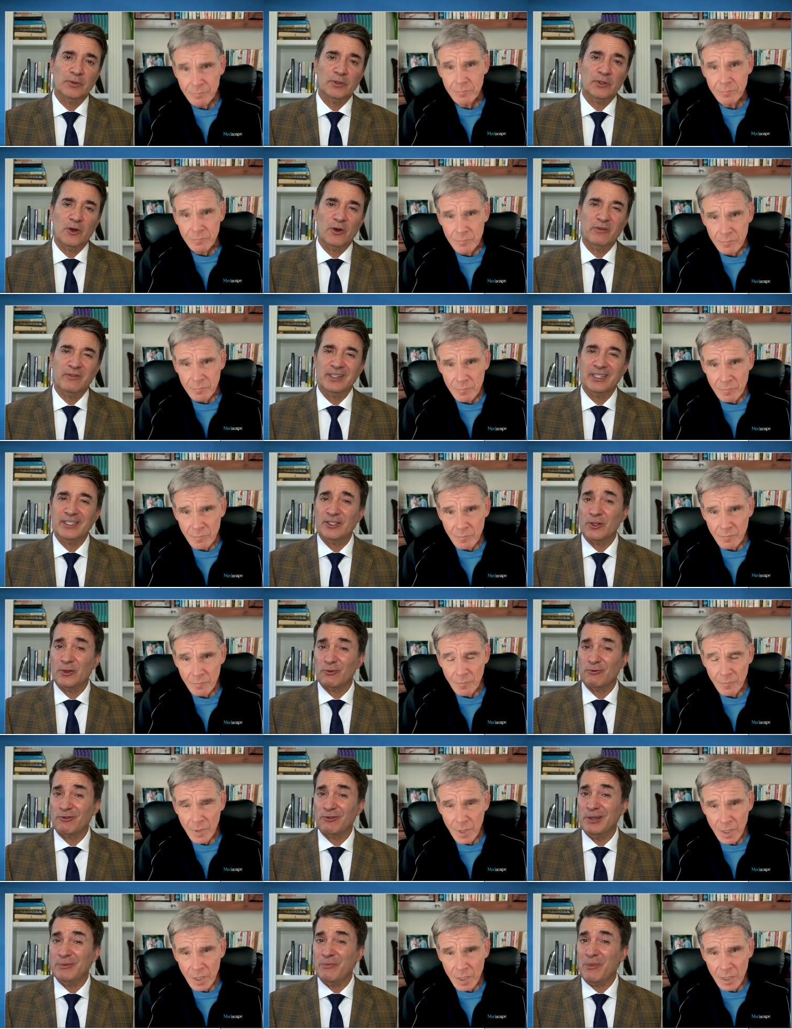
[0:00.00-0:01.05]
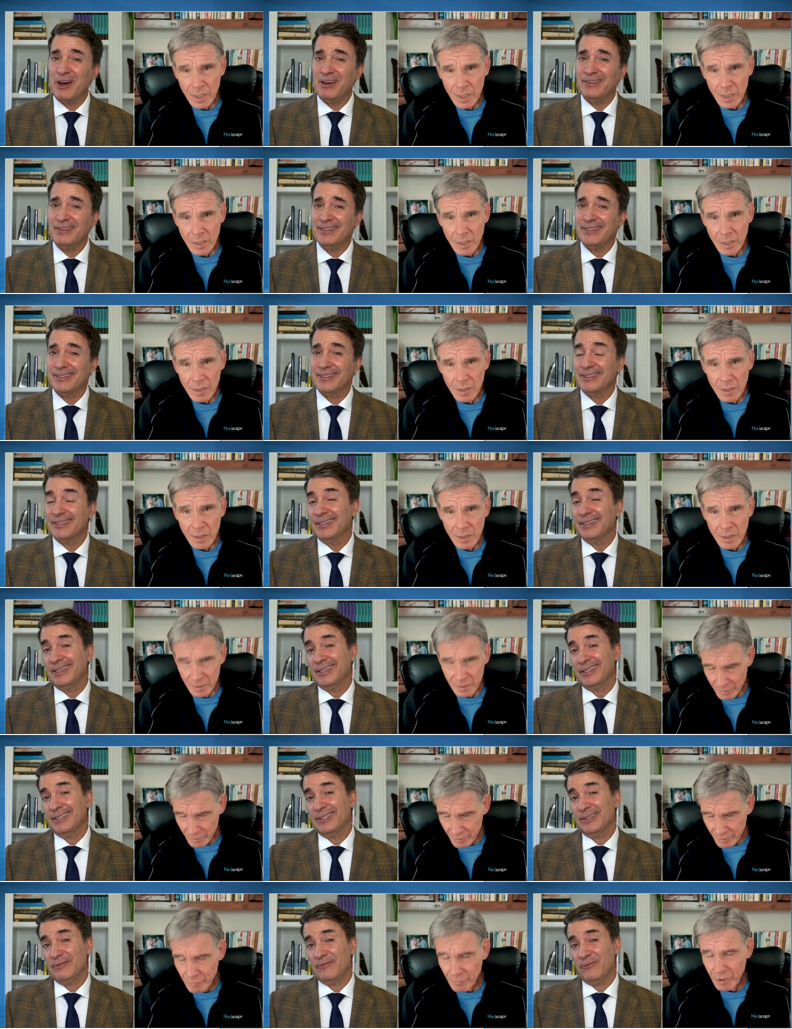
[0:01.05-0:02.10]
Speaker 1: with COVID? Is it three months?
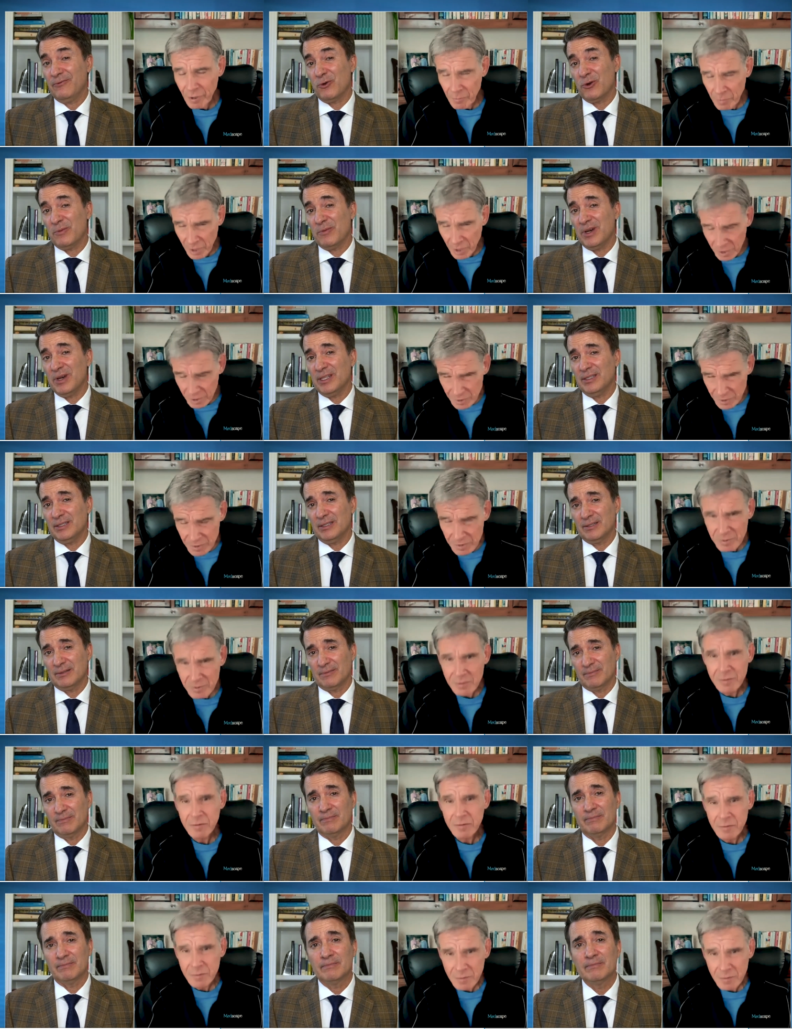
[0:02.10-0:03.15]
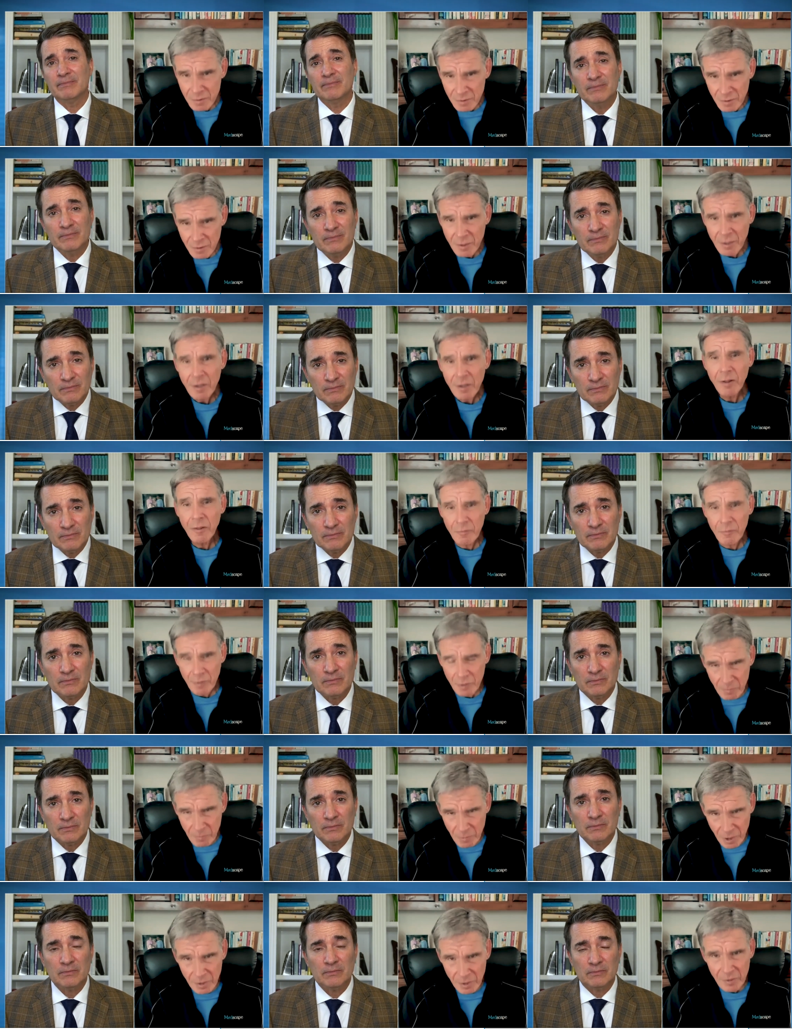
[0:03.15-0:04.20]
Three months. months.
Speaker 2: Three
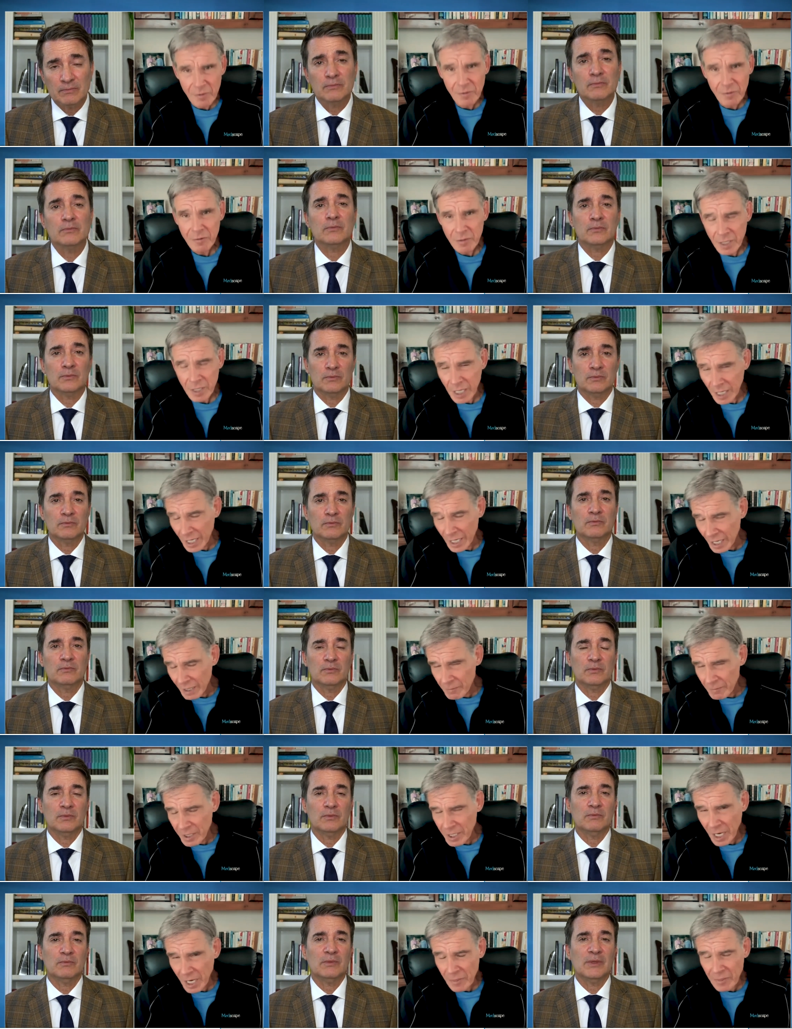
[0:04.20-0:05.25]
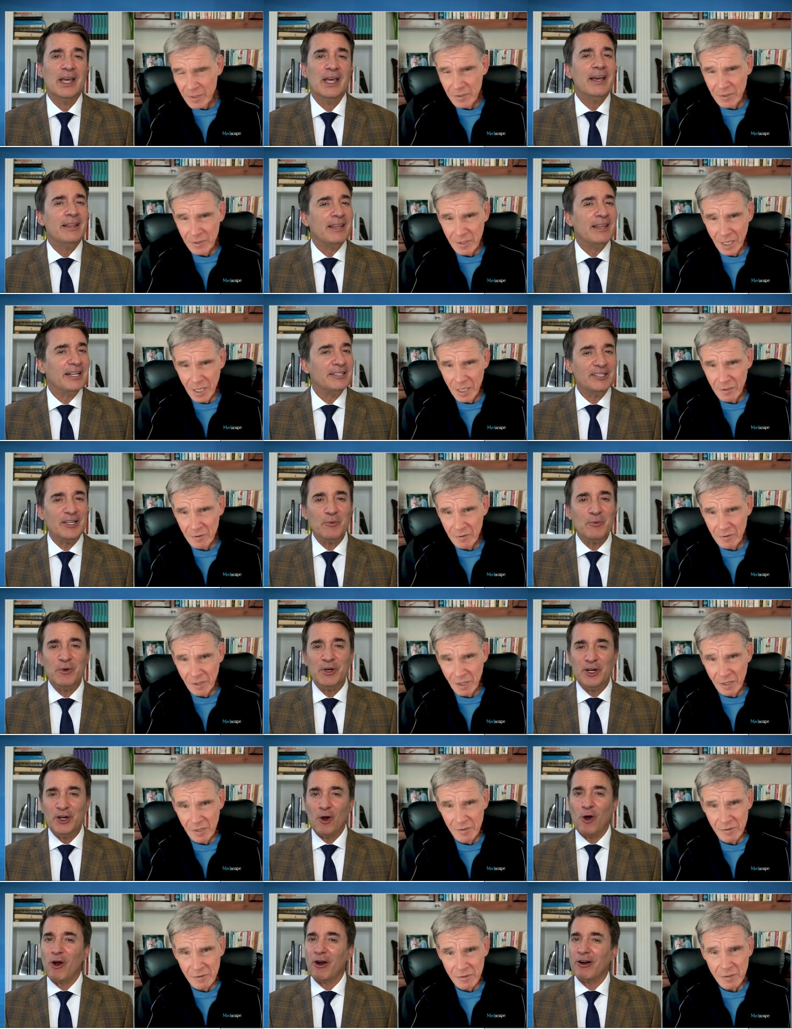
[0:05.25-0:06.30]
months. Yeah, I mean, I think the data. That's
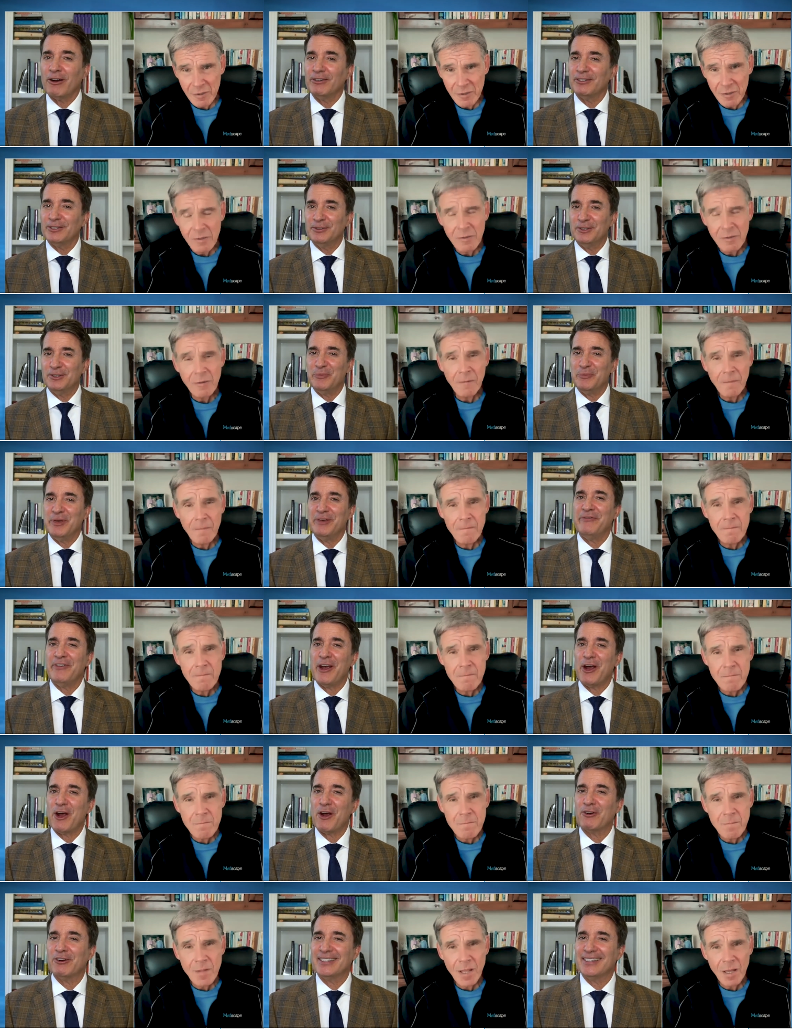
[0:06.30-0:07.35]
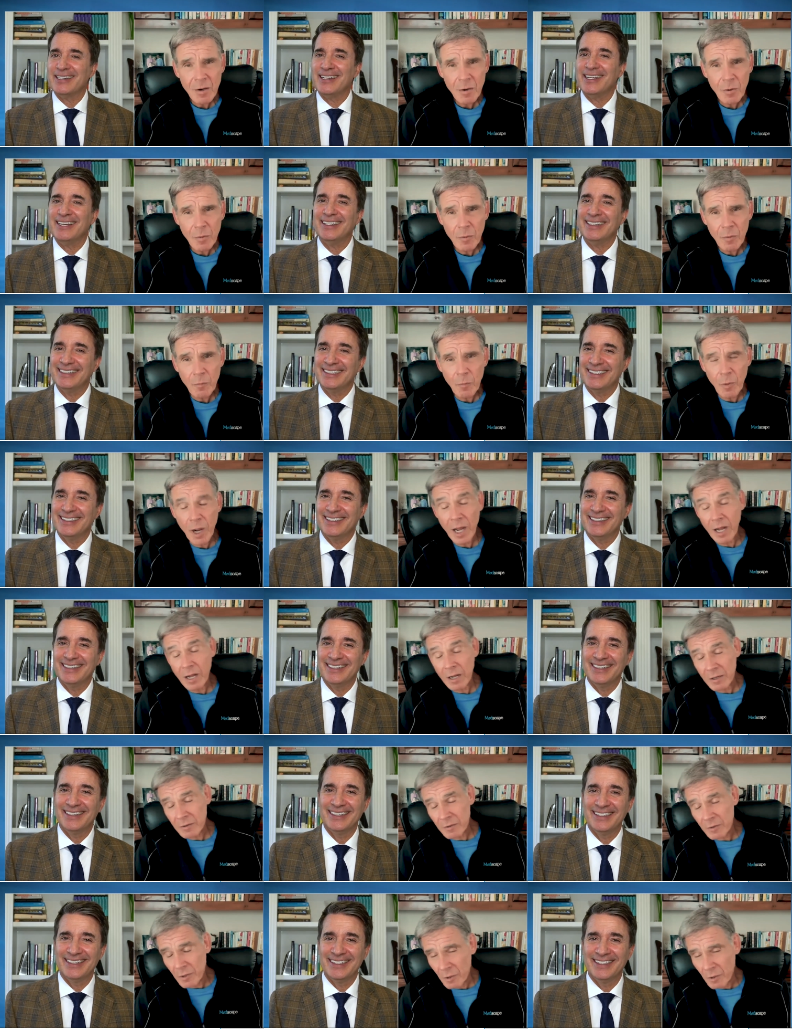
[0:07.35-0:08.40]
somewhat an art, to be fair, isn't it?
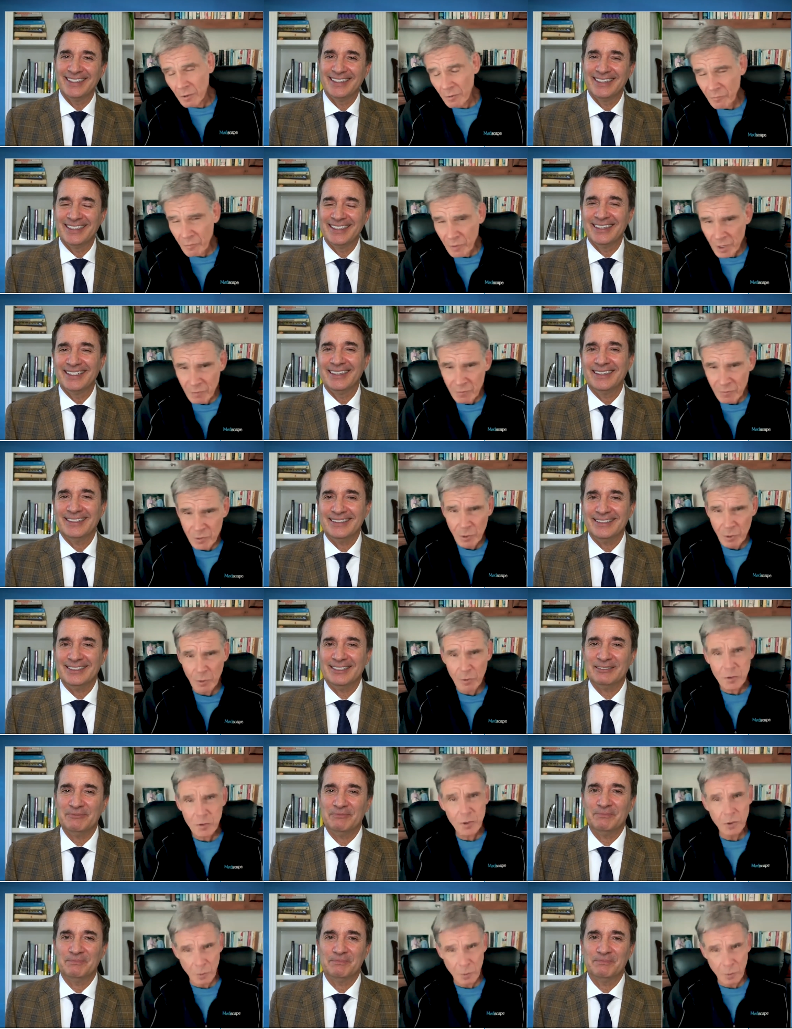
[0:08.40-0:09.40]
Well, no. If if you go too